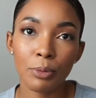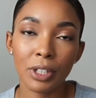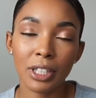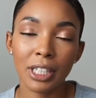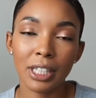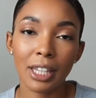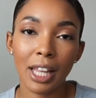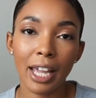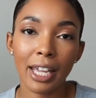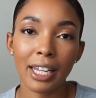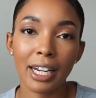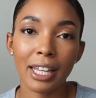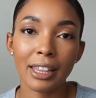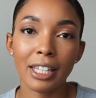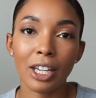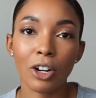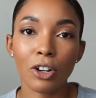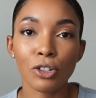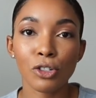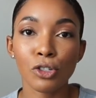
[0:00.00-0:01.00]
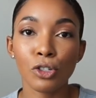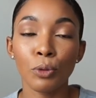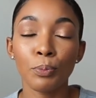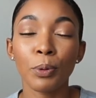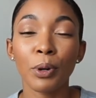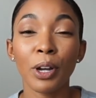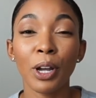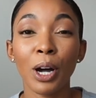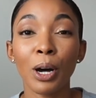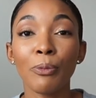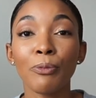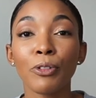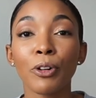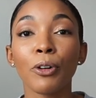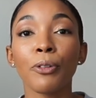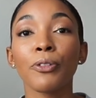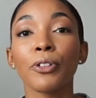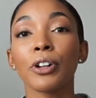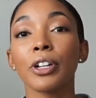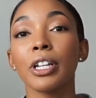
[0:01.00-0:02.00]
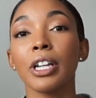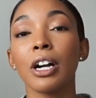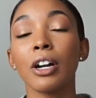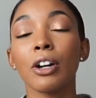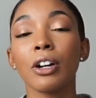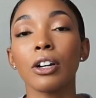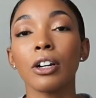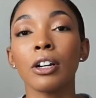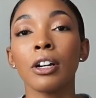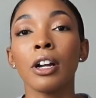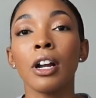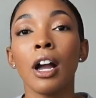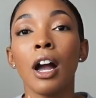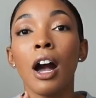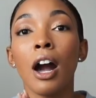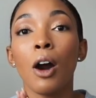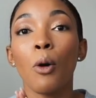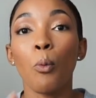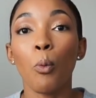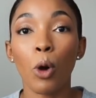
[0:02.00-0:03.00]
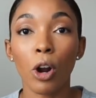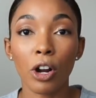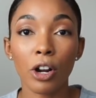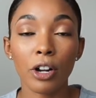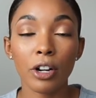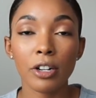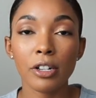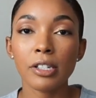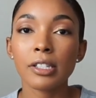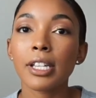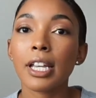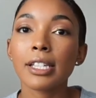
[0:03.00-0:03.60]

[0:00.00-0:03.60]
really like and I think are super helpful for younger workers.